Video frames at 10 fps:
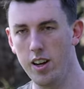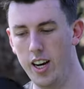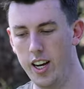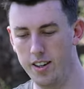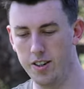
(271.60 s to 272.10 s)

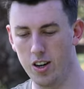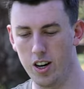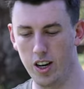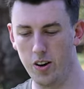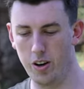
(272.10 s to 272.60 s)
and it's not
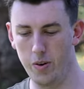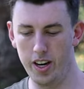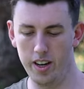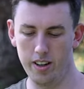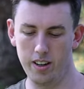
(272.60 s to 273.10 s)
going to go
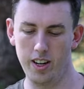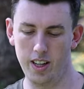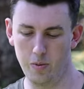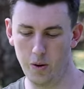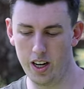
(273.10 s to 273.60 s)
anywhere
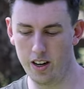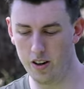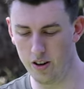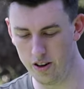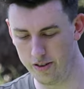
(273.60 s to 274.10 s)
in the
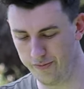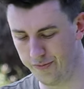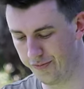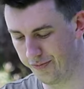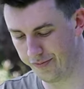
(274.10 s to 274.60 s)
wind or
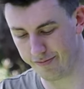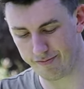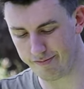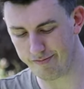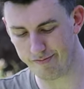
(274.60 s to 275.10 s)

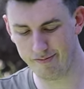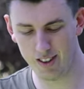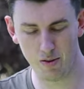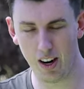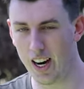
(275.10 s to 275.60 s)

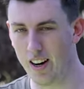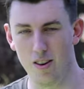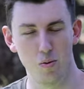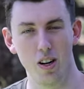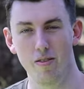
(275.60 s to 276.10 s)
rain
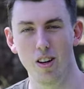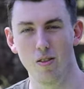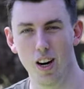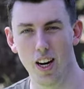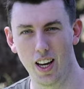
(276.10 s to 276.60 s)
or whatever
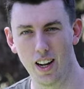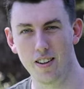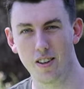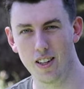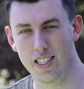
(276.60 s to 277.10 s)
you're riding in.
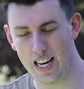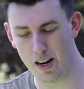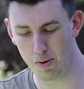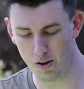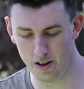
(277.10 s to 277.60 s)
It's going to
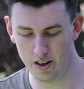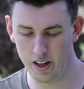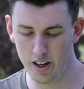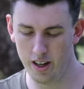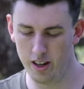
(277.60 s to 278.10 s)
stay put.
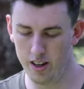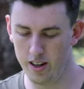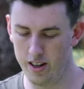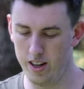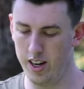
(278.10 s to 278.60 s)

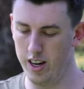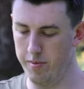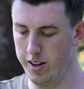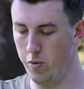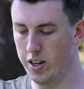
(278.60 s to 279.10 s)

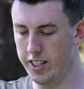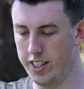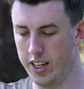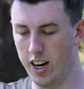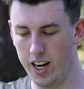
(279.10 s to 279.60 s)
And then once
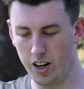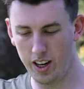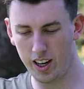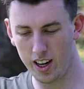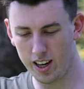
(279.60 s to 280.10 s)
it's tight, you
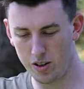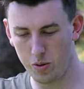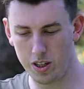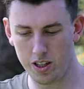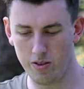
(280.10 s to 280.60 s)
can kind of
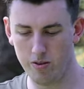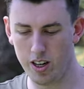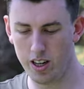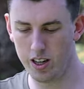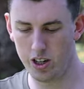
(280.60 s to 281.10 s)
twist it
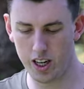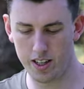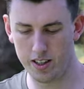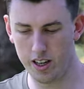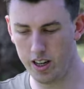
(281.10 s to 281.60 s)
around,
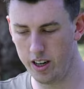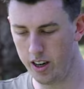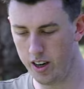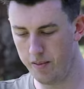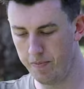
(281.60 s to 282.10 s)
adjust it.
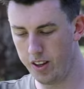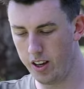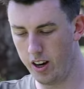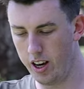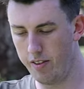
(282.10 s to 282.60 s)

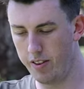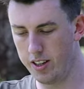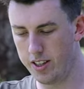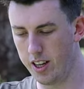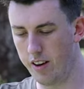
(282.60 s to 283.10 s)
You know, if
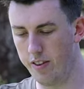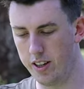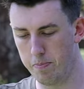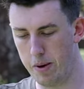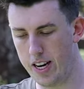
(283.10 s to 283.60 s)

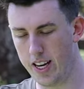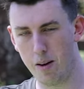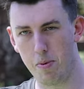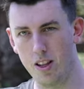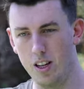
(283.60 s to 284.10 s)
it's bending
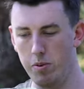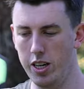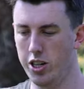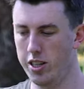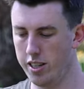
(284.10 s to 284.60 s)
up a little
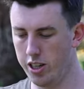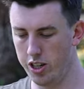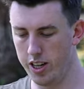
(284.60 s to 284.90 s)
bit, just